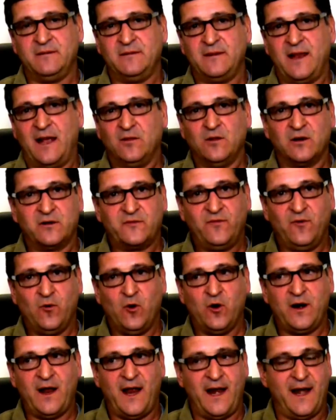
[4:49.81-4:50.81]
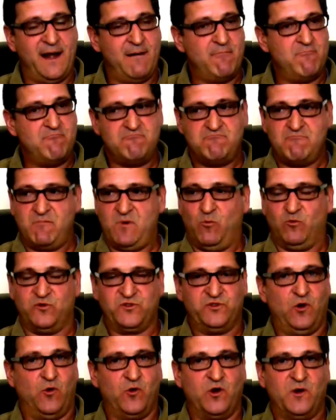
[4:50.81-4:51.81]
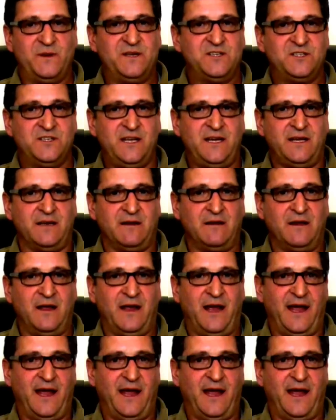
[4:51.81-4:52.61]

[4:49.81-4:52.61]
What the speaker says: and I looked for it, and it was nowhere to be seen.